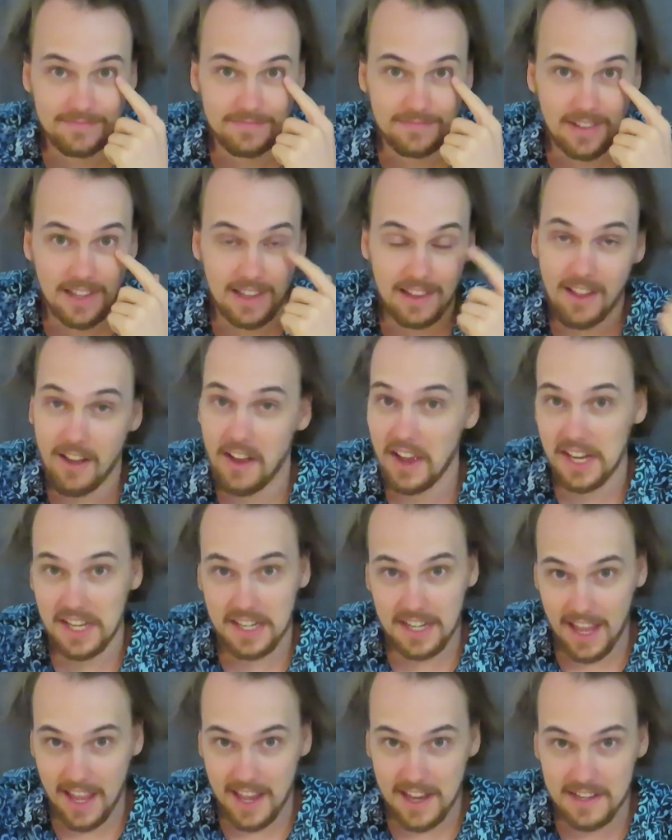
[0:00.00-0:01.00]
lion
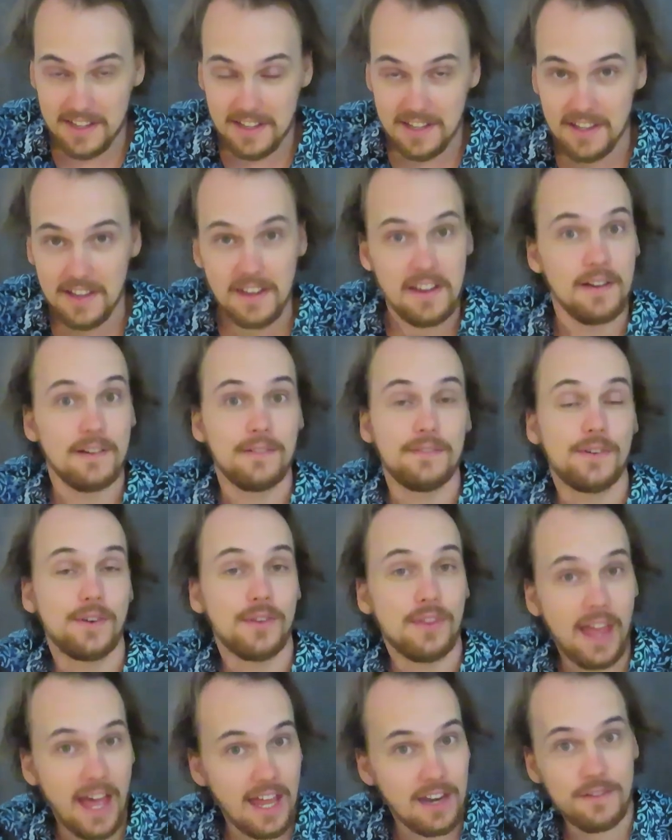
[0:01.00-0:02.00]
head for
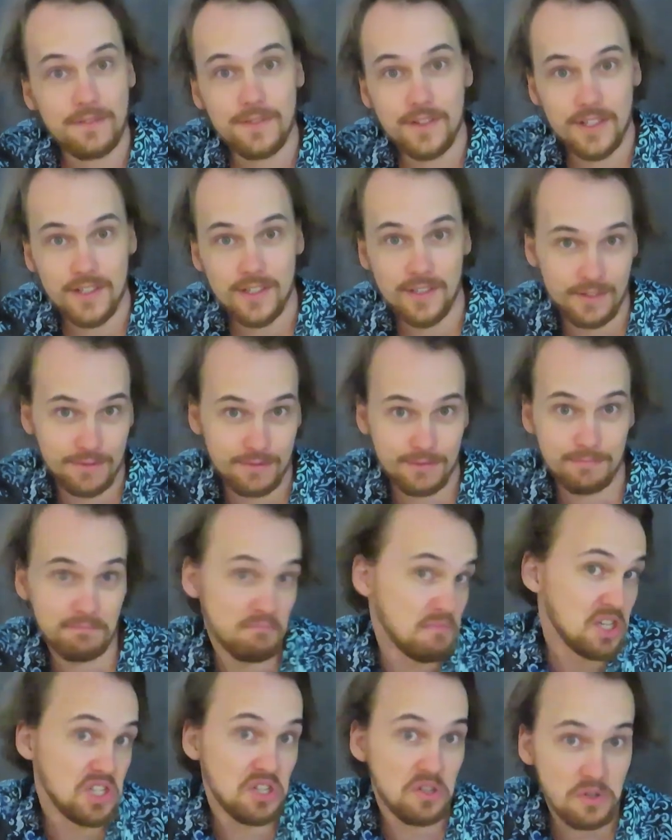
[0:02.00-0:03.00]
that of a
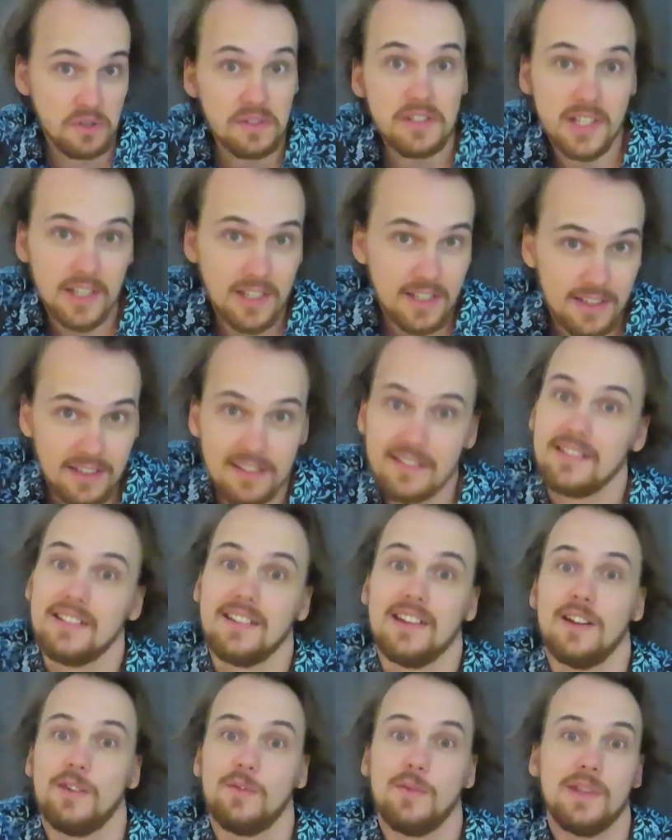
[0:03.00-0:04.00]
Medusa
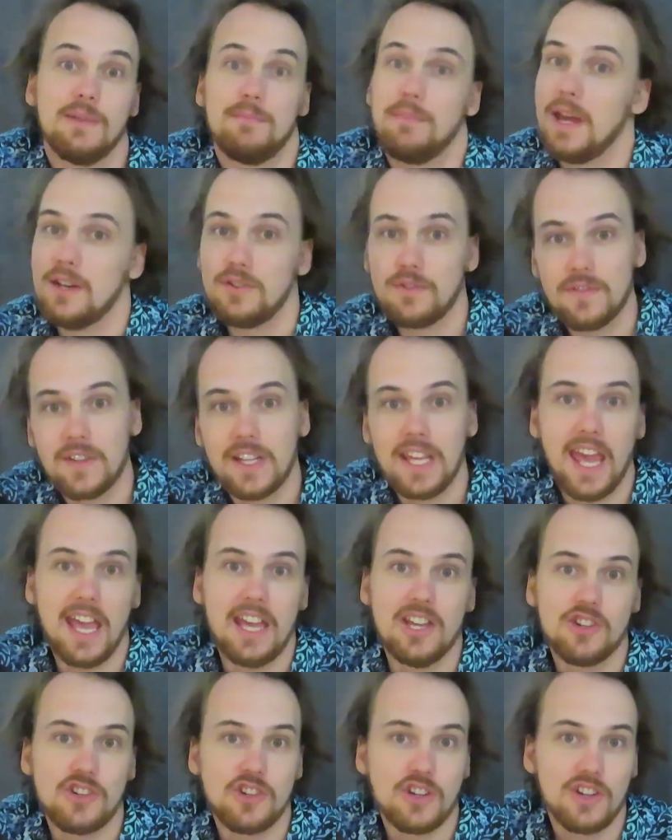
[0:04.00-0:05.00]
with
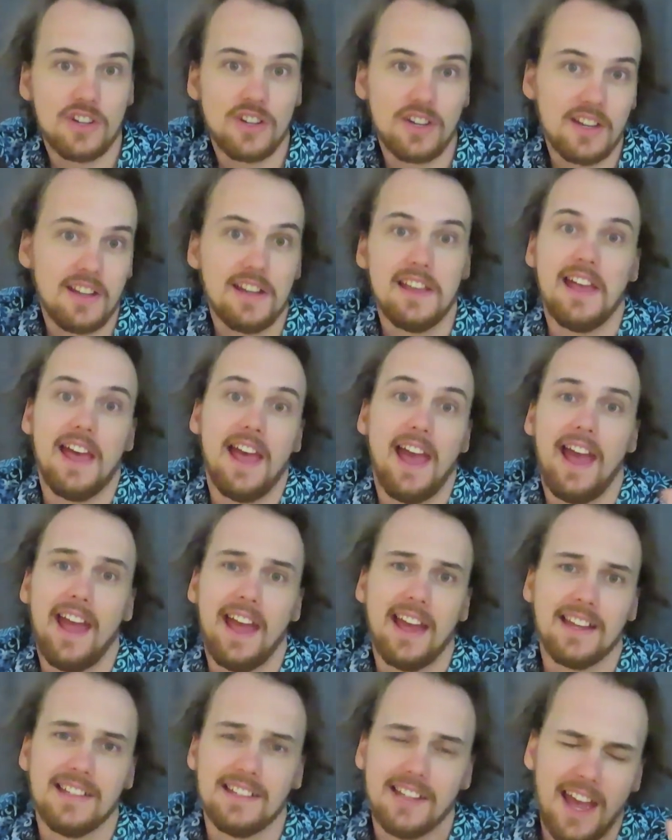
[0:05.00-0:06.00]
petrification,
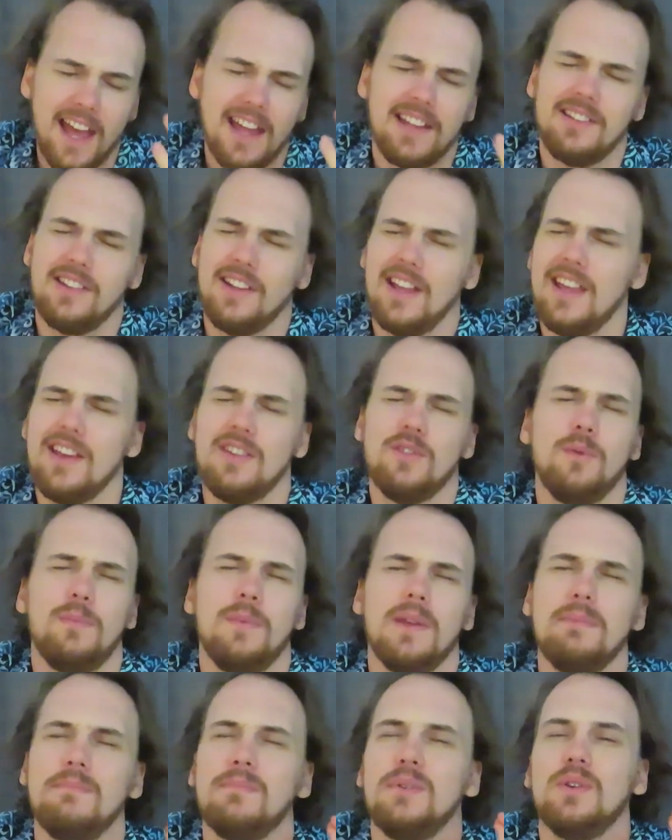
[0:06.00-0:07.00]
and it'll
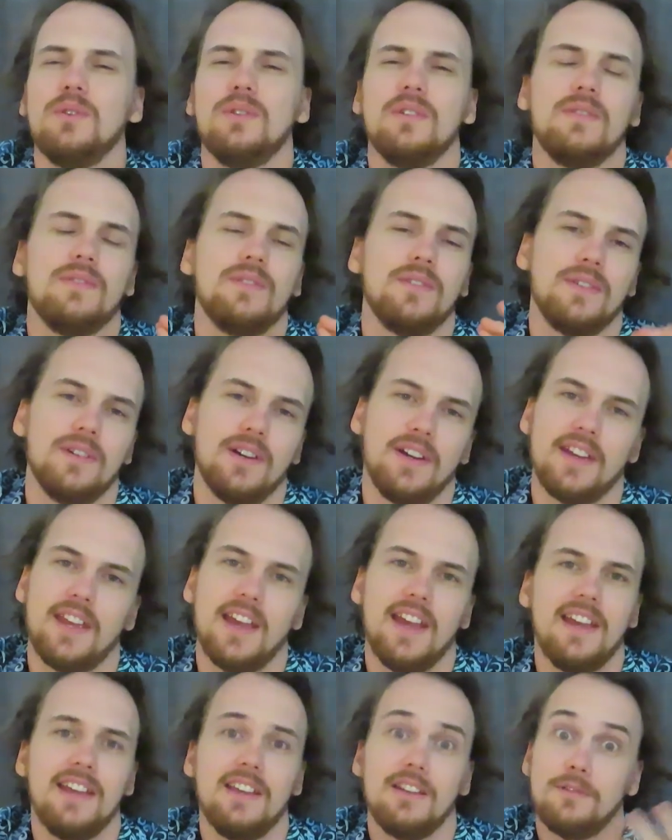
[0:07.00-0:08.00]
be beautiful,
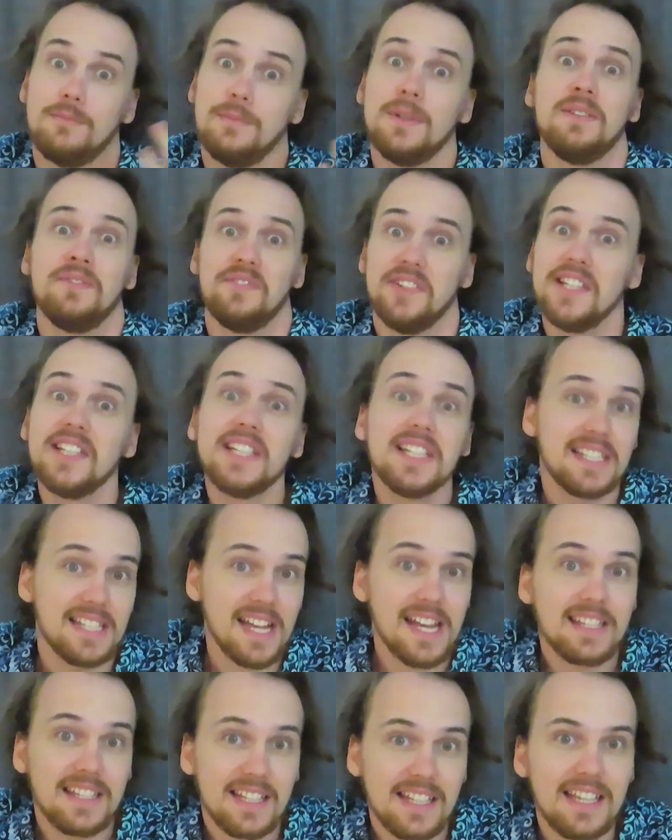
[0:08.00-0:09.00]
okay? It'll be really
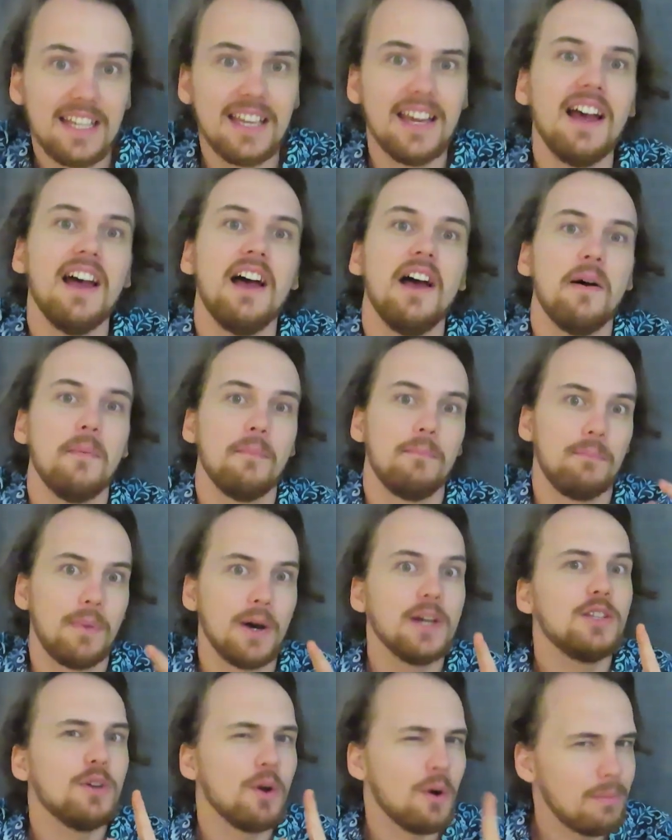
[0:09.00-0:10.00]
deadly,
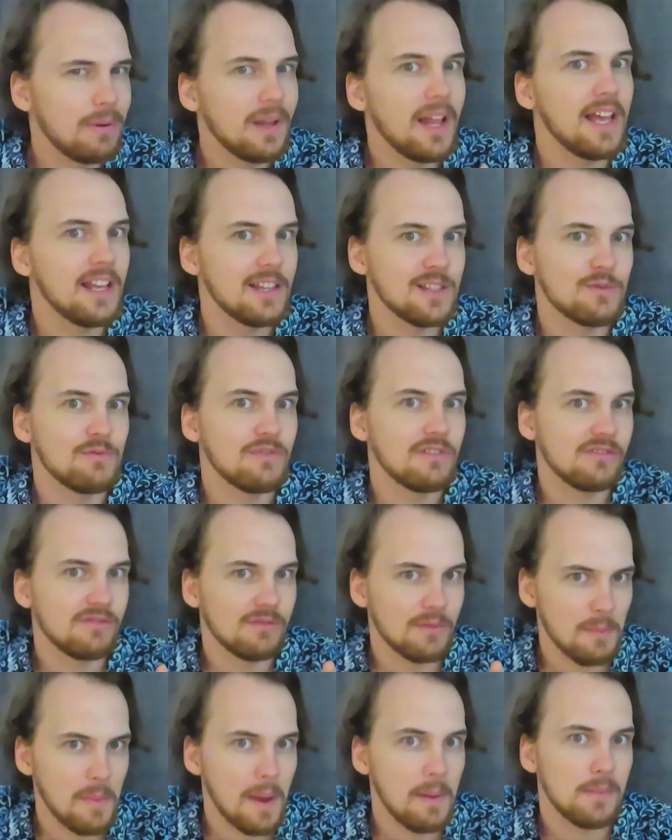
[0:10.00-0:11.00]
but your players will
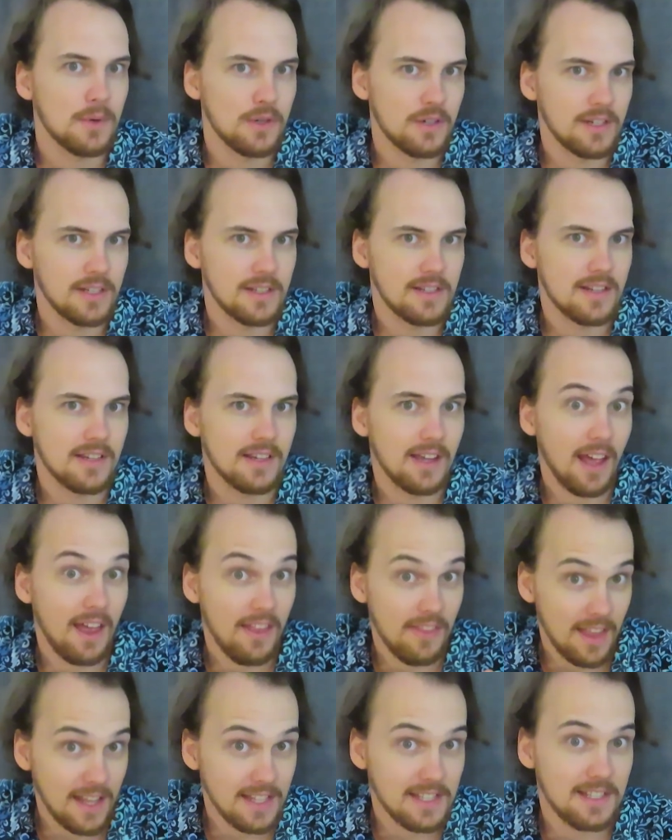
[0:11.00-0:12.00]
remember it, and
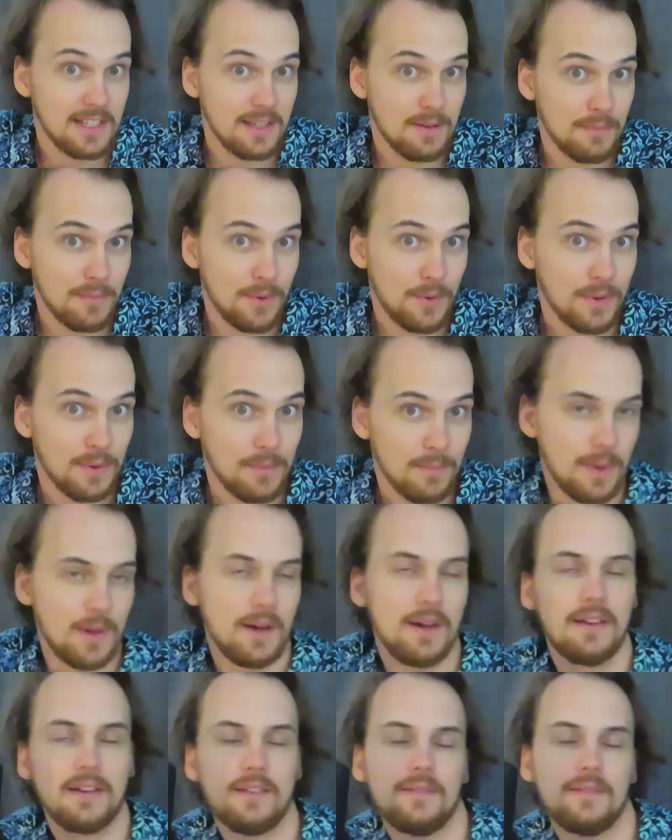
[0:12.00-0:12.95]
that's the important part.